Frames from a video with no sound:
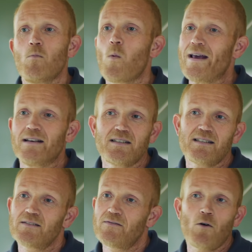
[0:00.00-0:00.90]

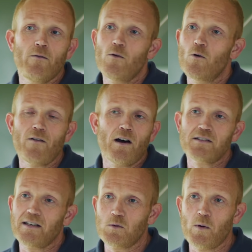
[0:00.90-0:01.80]
weeks, 4, 5,
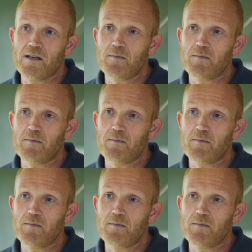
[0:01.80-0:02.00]
6 weeks